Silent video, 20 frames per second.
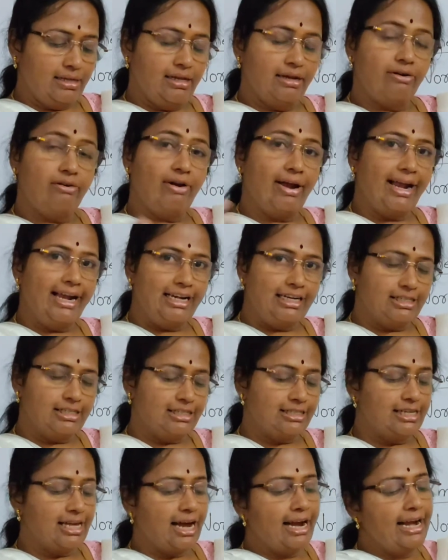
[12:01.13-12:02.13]
Right
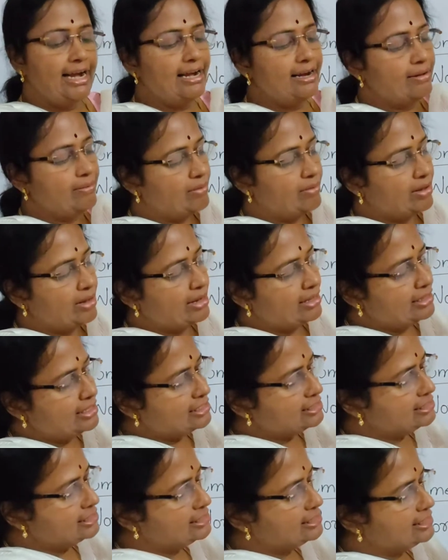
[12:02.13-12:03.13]
side,
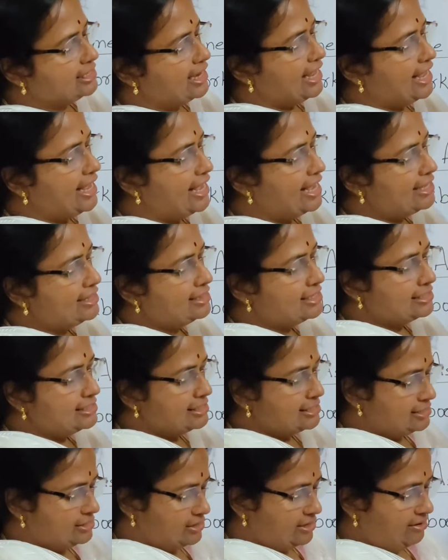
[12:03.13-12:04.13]
this is lake, this
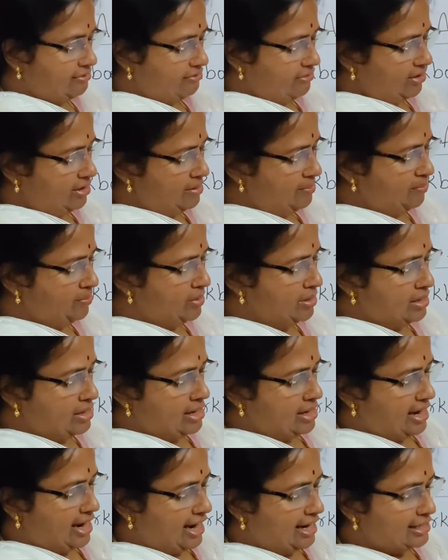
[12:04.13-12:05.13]
is river,
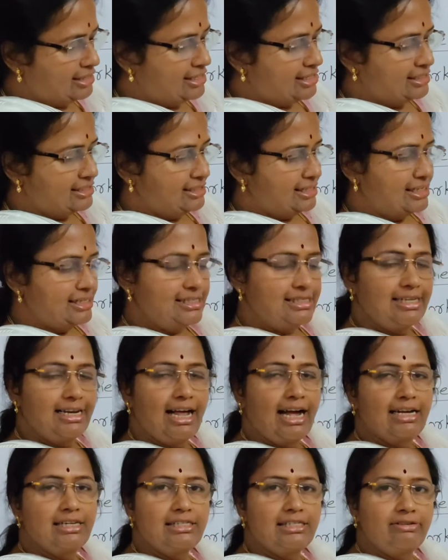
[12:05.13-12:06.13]
and this is
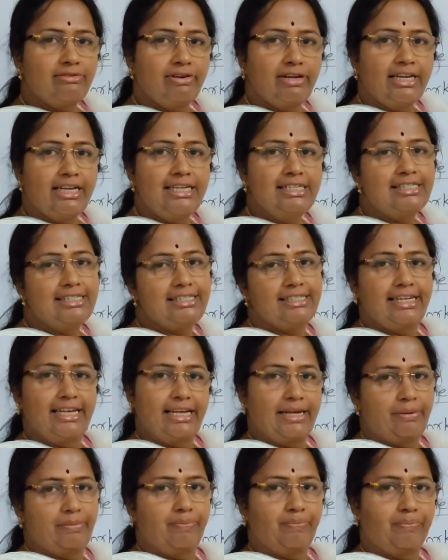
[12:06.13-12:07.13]
last one is
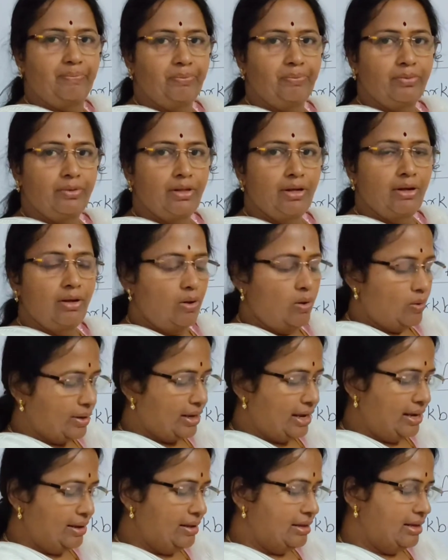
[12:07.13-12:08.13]
sea.
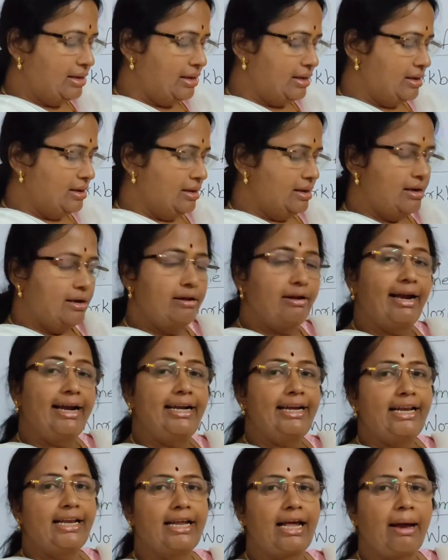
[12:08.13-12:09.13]
Okay. Write
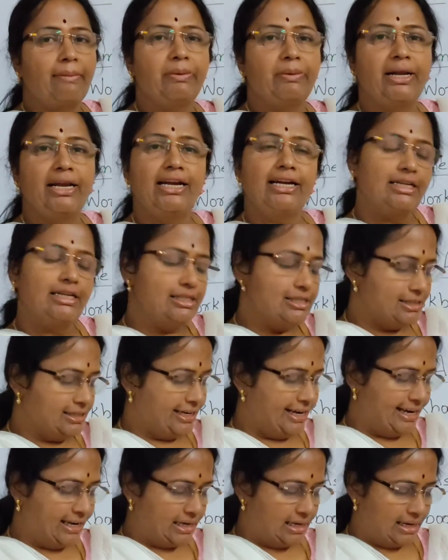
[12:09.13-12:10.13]
in capital letters
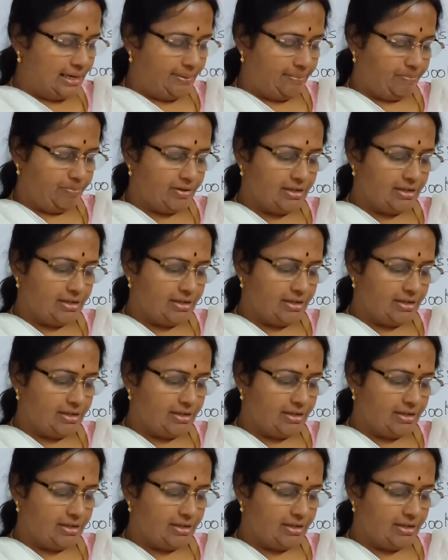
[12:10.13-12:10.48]
neatly.